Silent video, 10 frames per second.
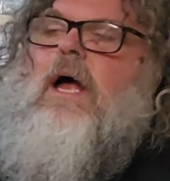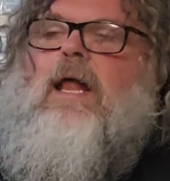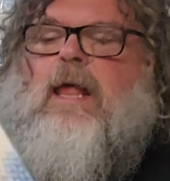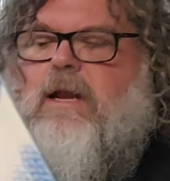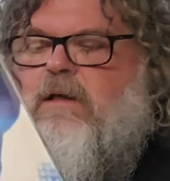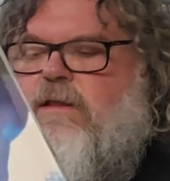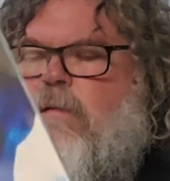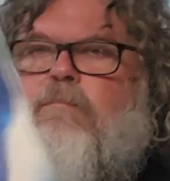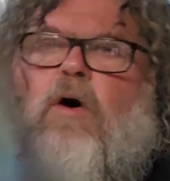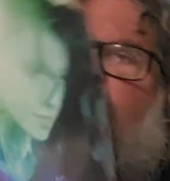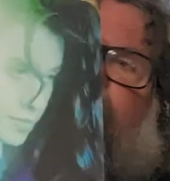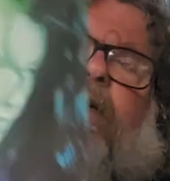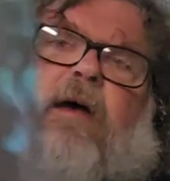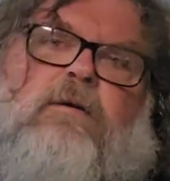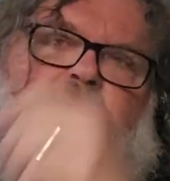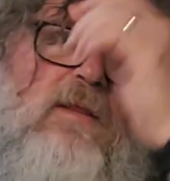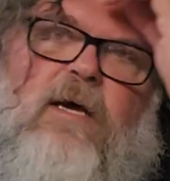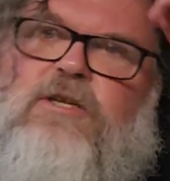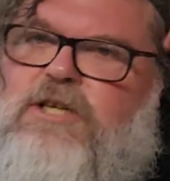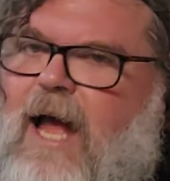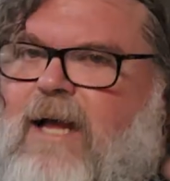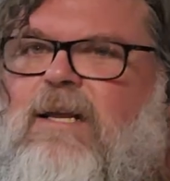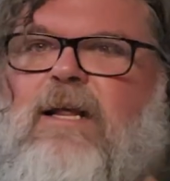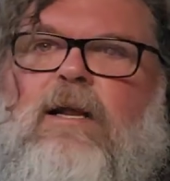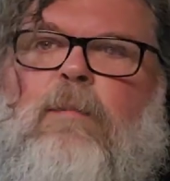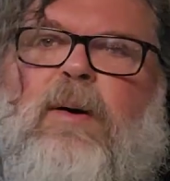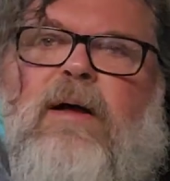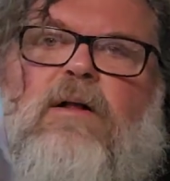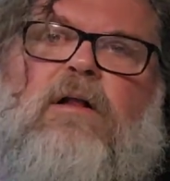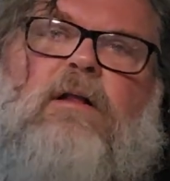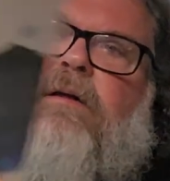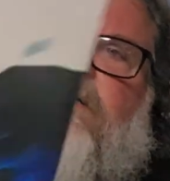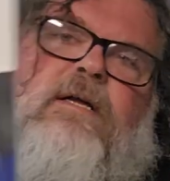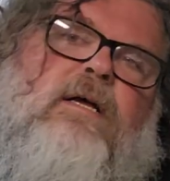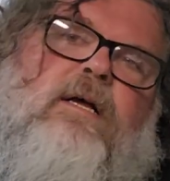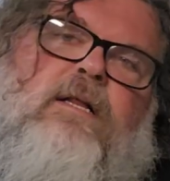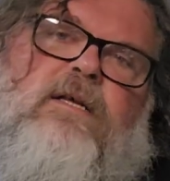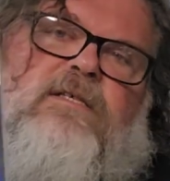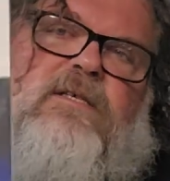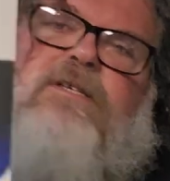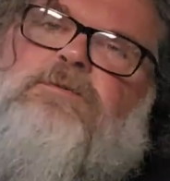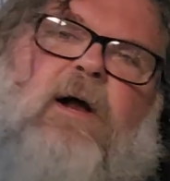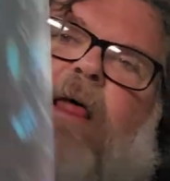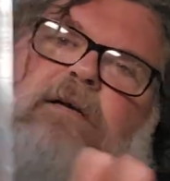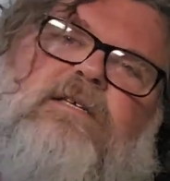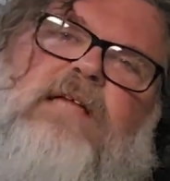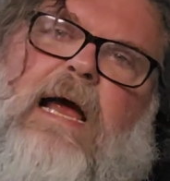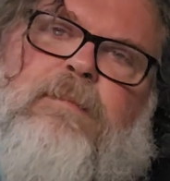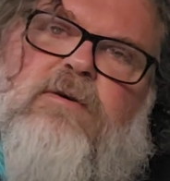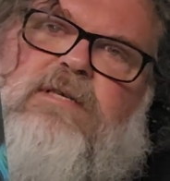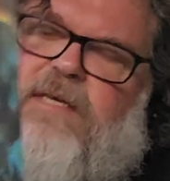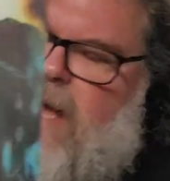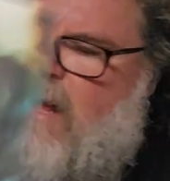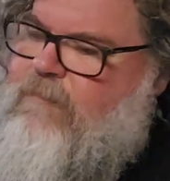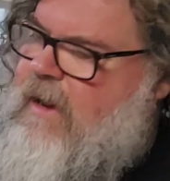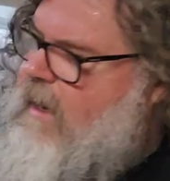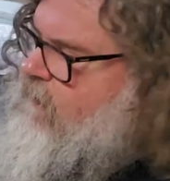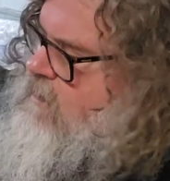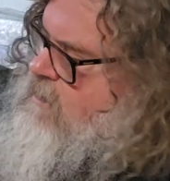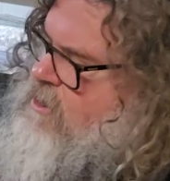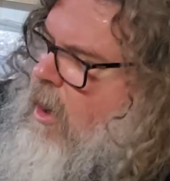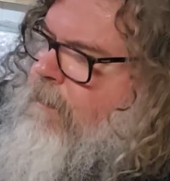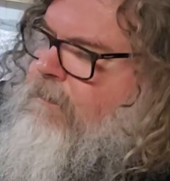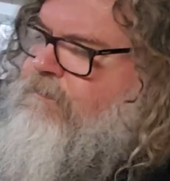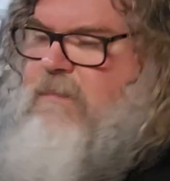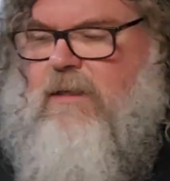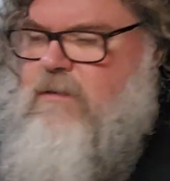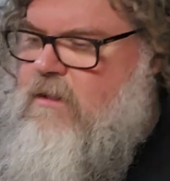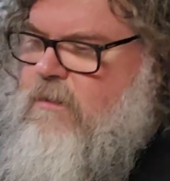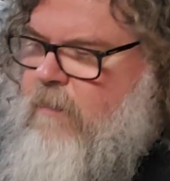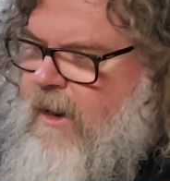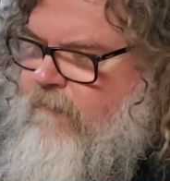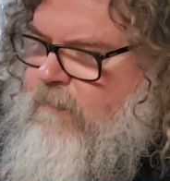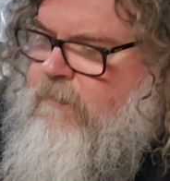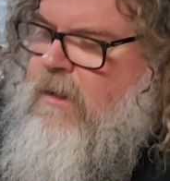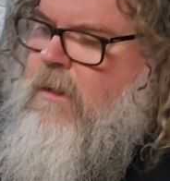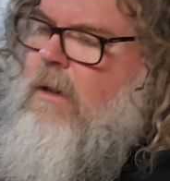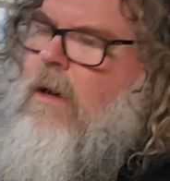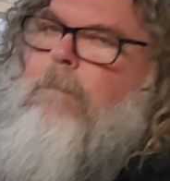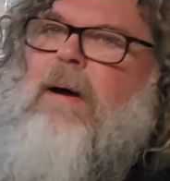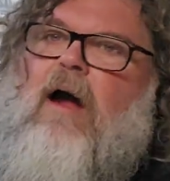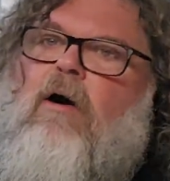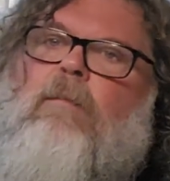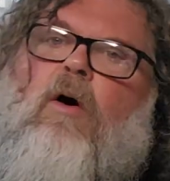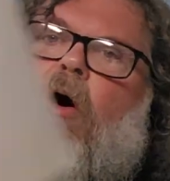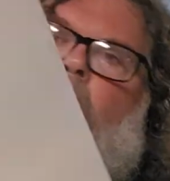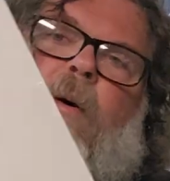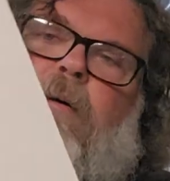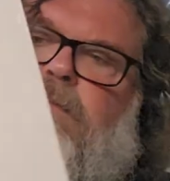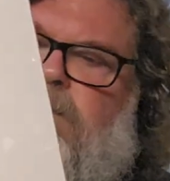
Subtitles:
Alanis Morissette with Jagged Little Pill. This is just one of those staples that you have to have in the shop. It's just one of them. Paramore.